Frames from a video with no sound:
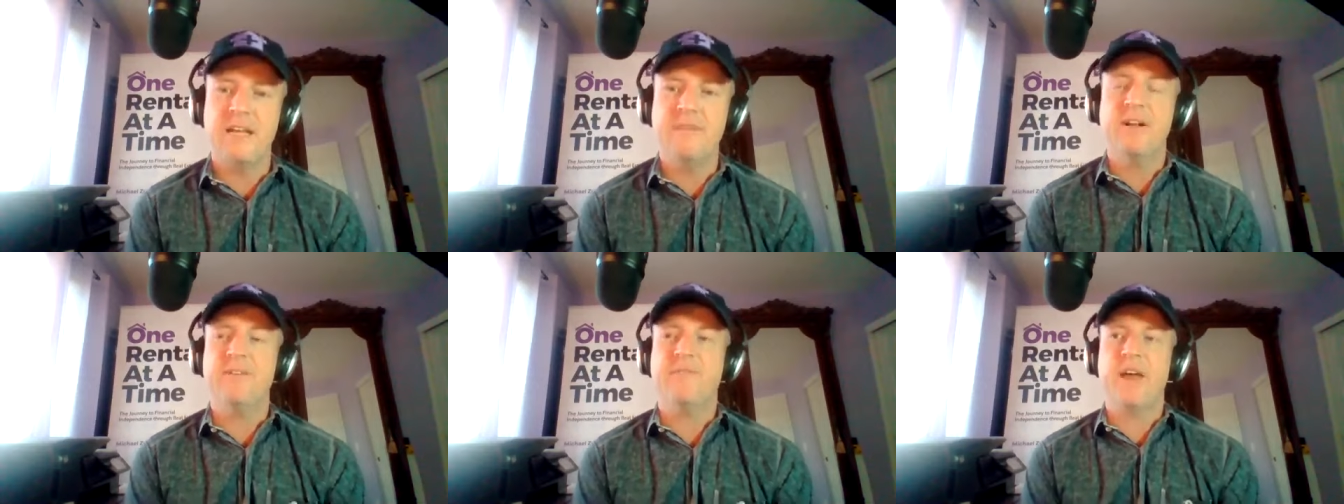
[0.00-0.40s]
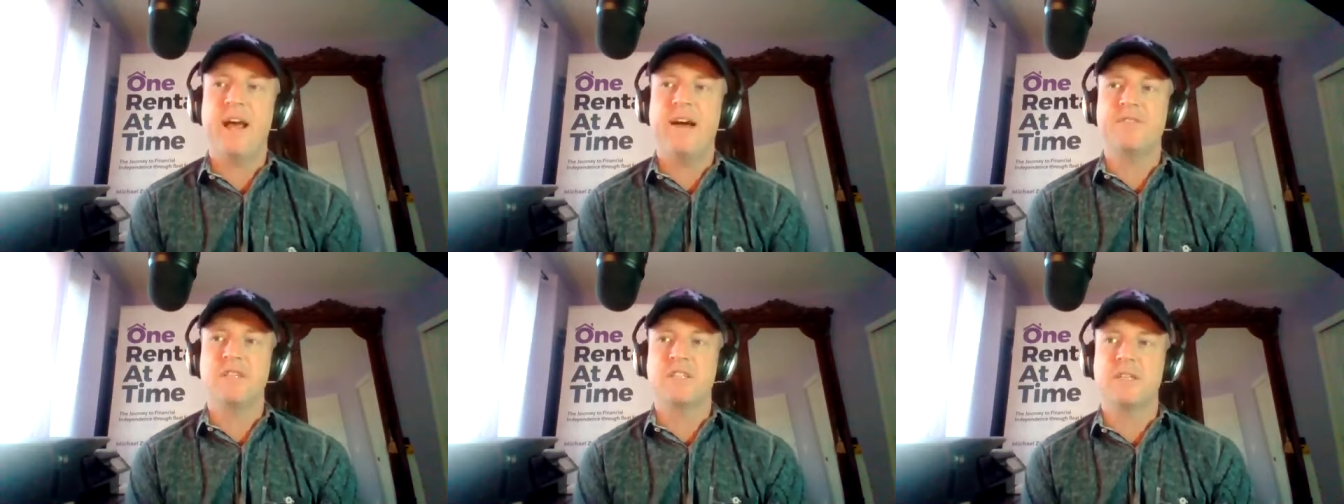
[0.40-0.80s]
Even if they
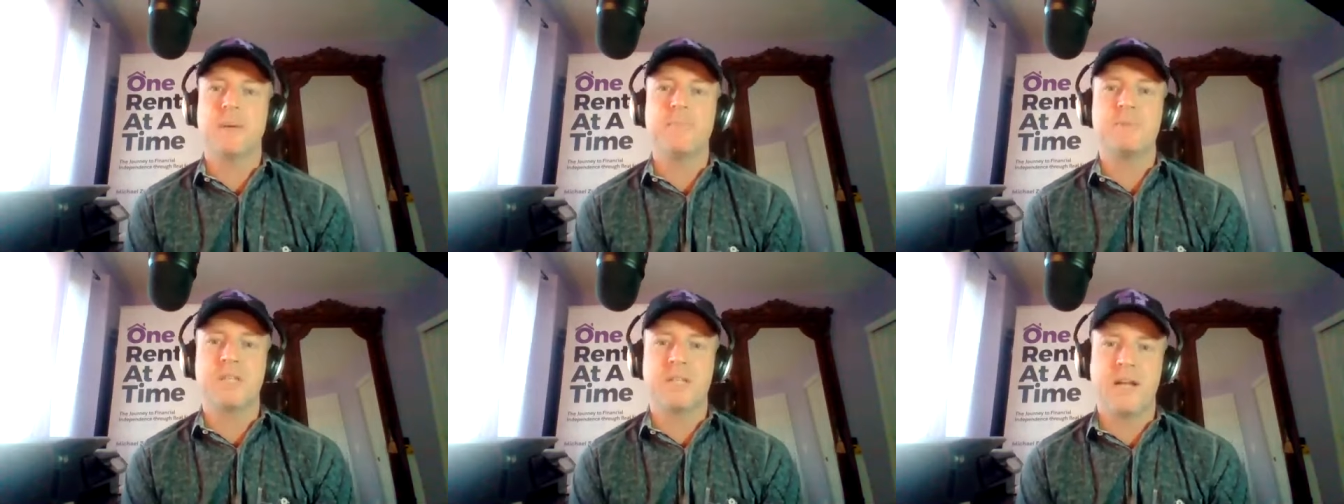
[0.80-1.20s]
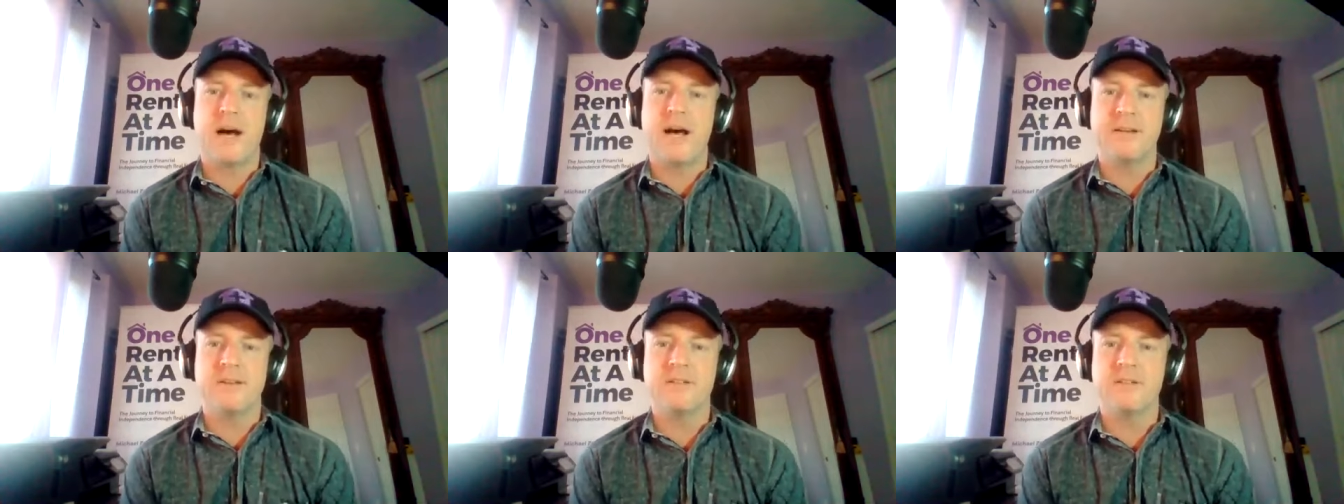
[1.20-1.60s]
have to
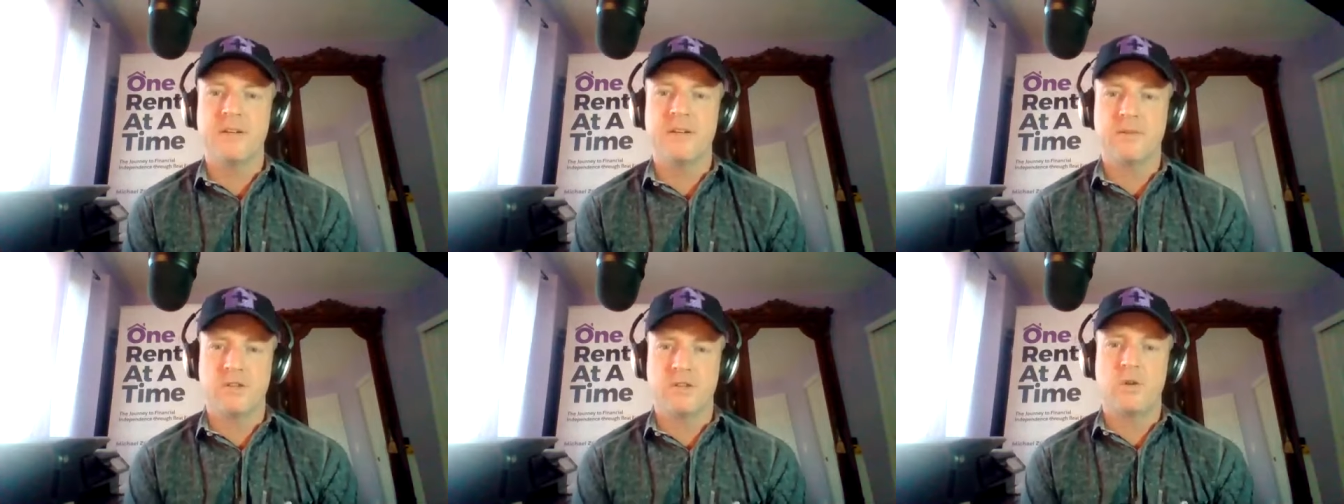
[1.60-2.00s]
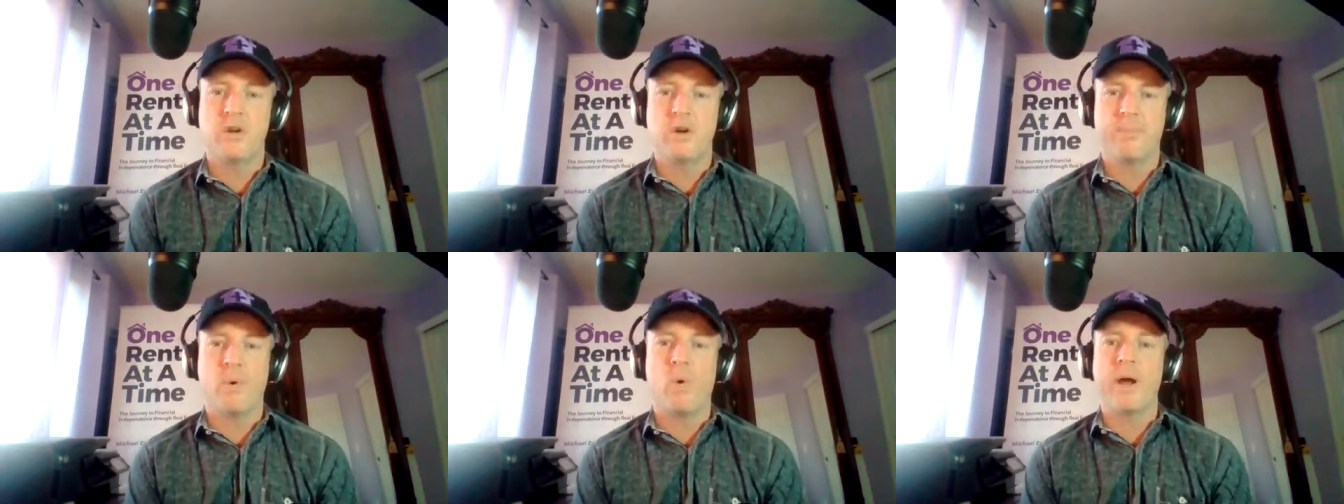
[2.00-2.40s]
subsidize, to
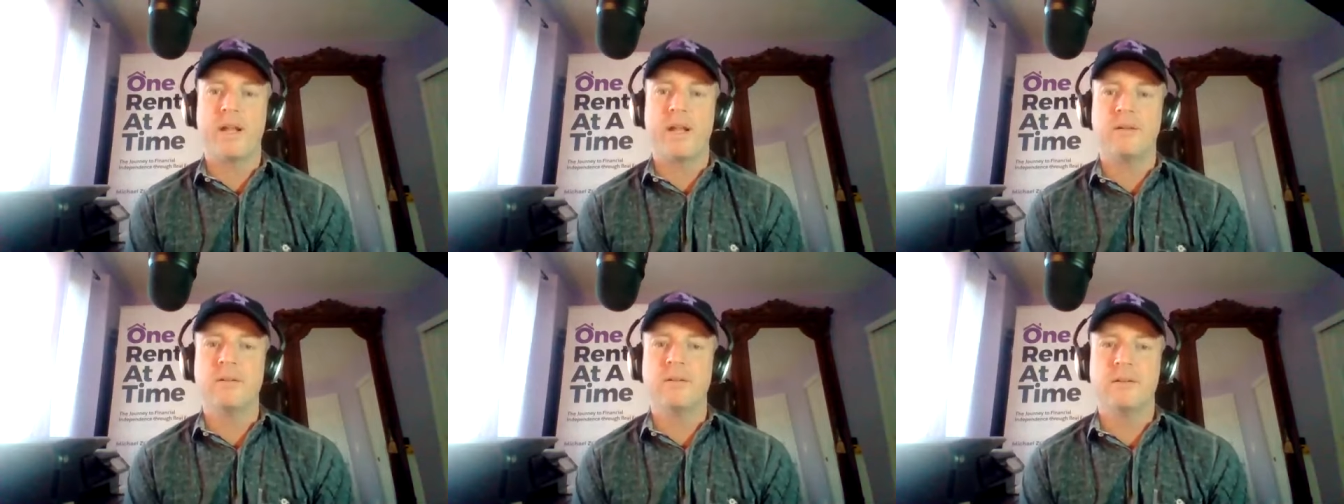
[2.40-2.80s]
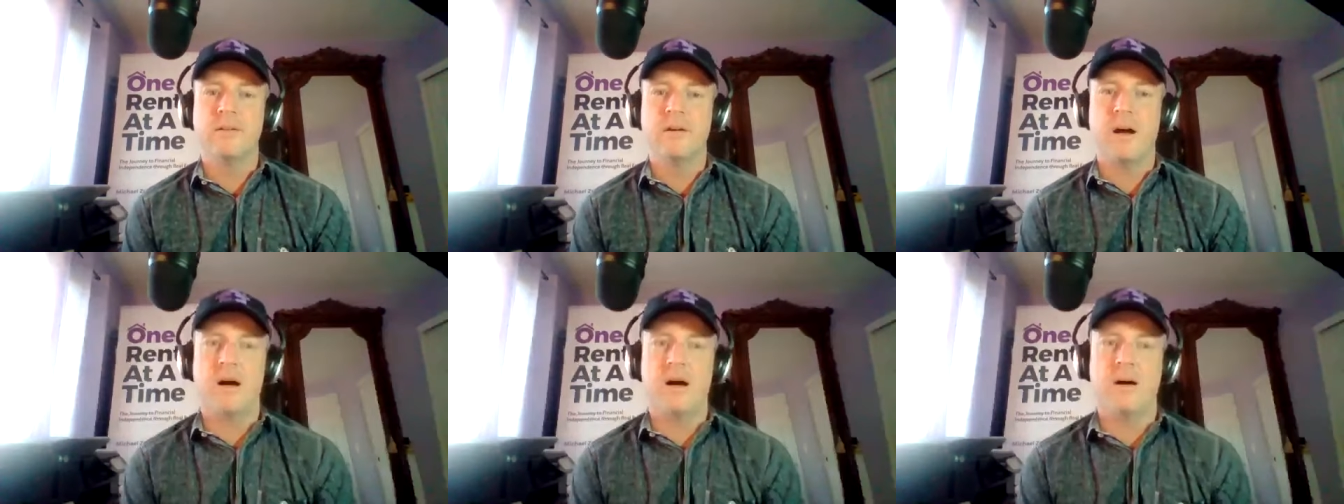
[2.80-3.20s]
your point,
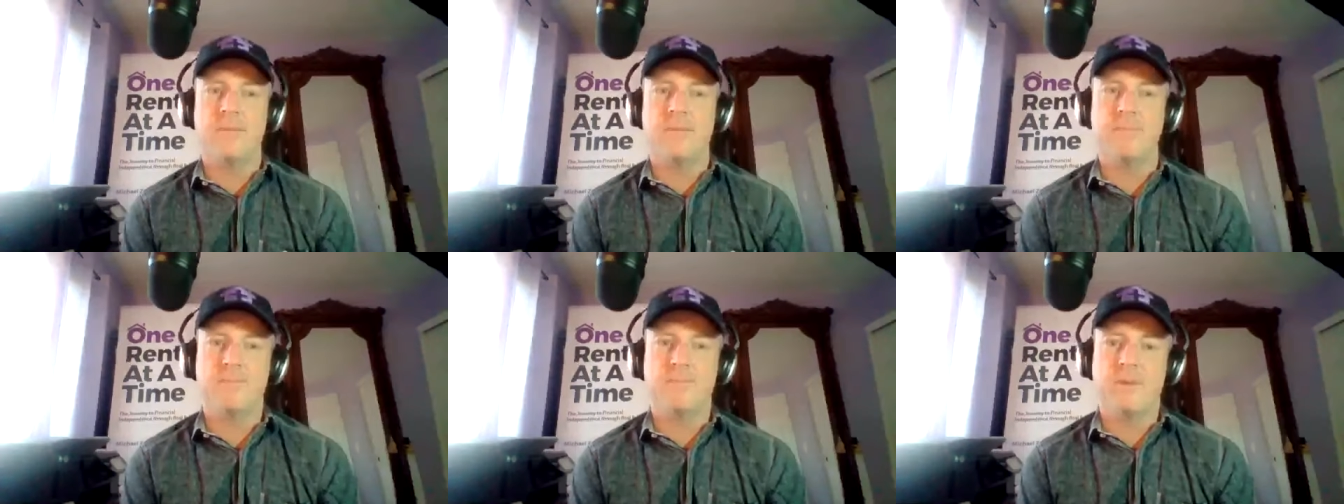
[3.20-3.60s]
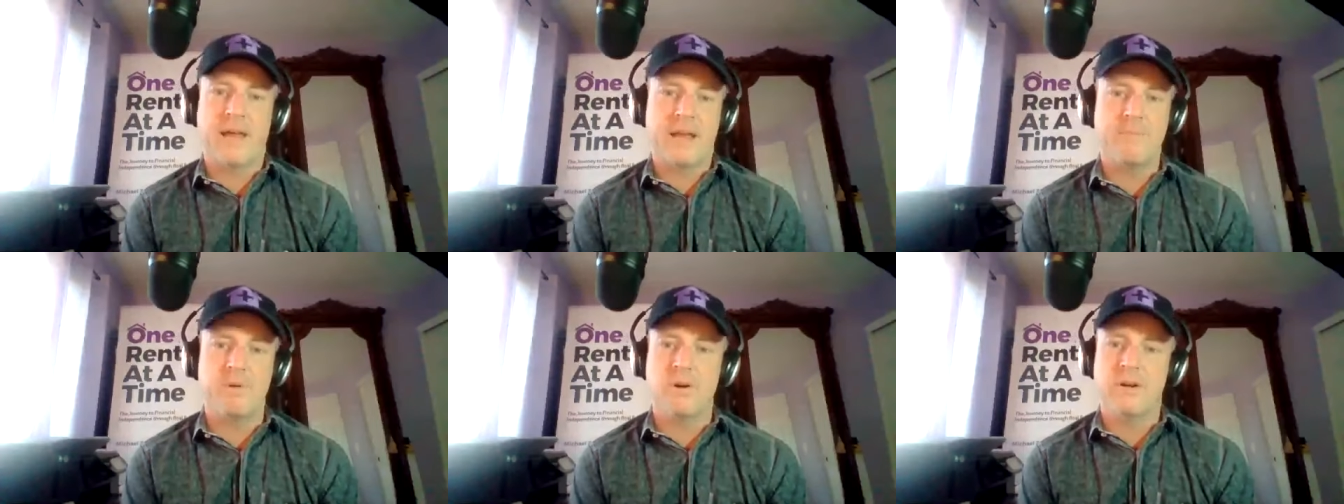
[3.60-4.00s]
um,
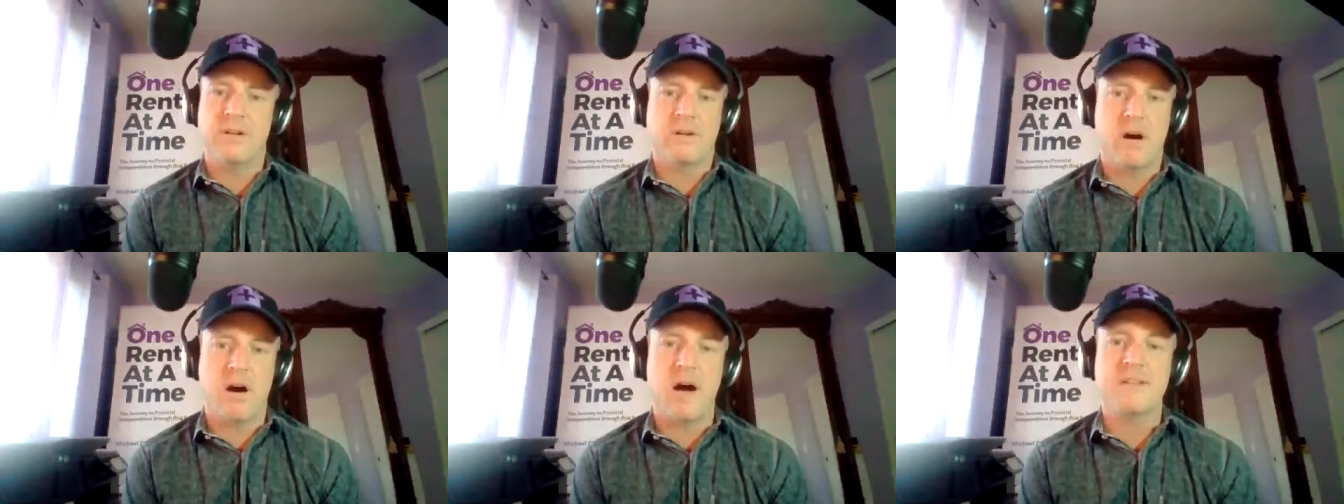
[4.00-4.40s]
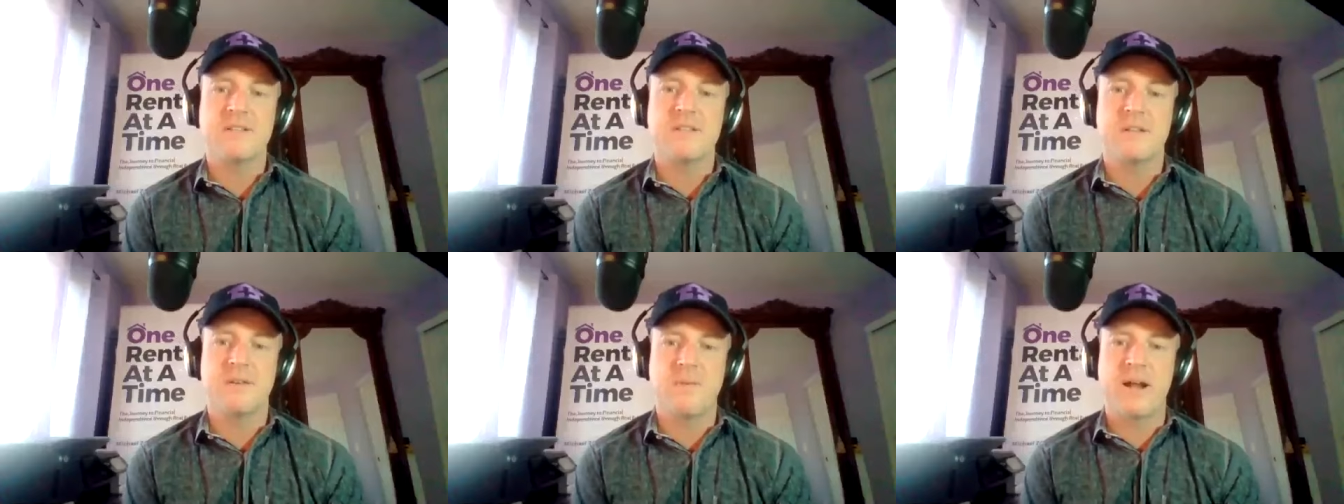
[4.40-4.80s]
labor and
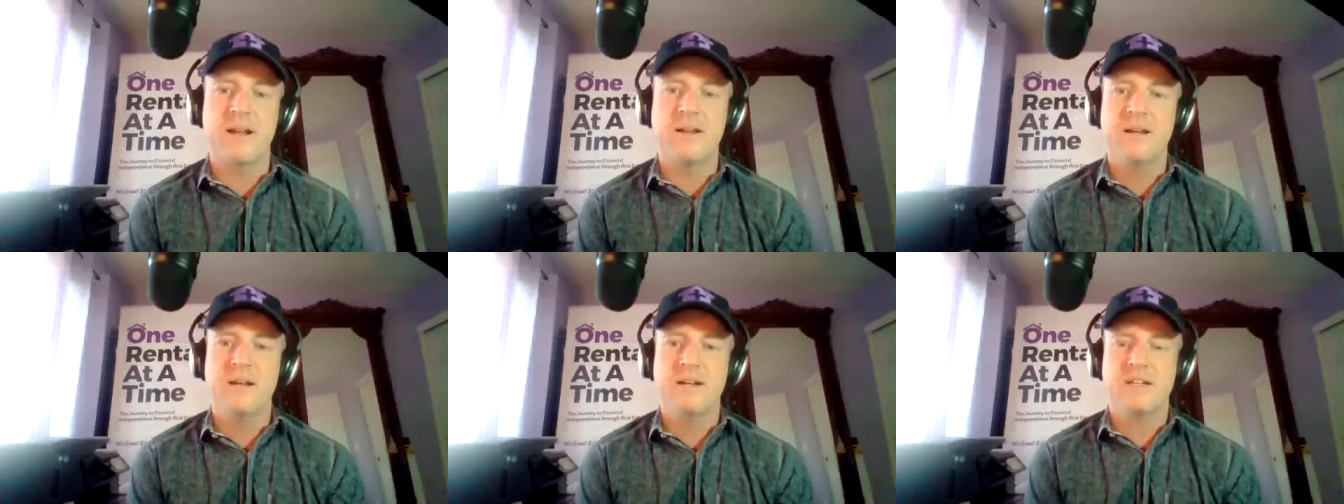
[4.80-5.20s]
cost, right?